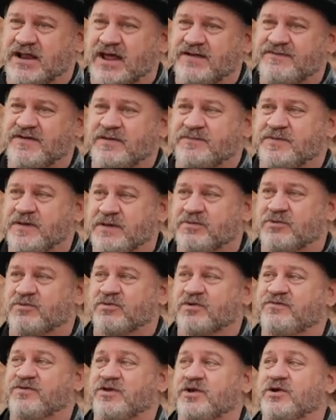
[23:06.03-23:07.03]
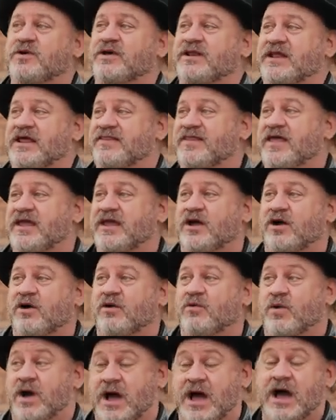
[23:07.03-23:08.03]
And I've had people review it and they
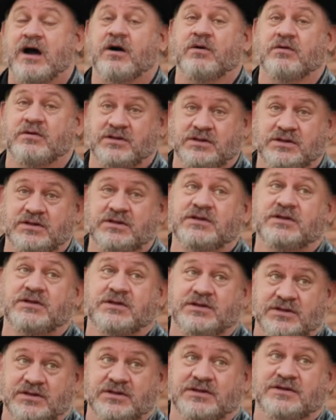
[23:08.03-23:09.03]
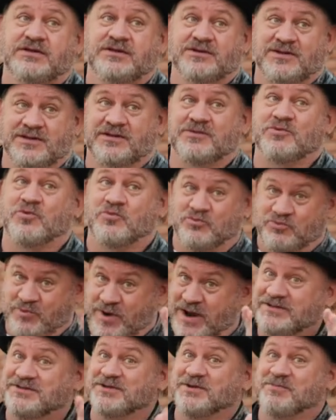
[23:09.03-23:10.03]
go, wow,
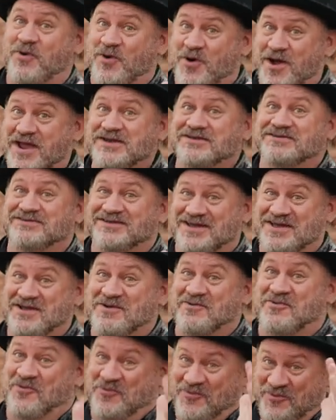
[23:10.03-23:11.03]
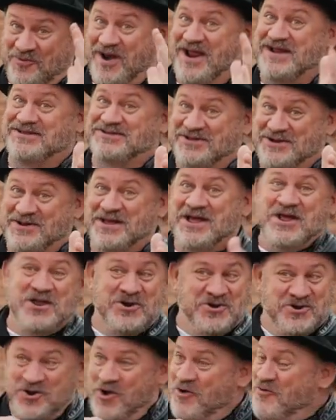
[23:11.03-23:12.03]
right to the point, right to the,
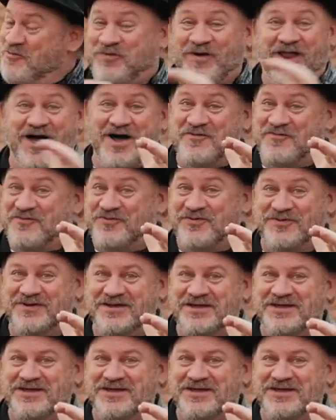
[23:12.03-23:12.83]
no fluff.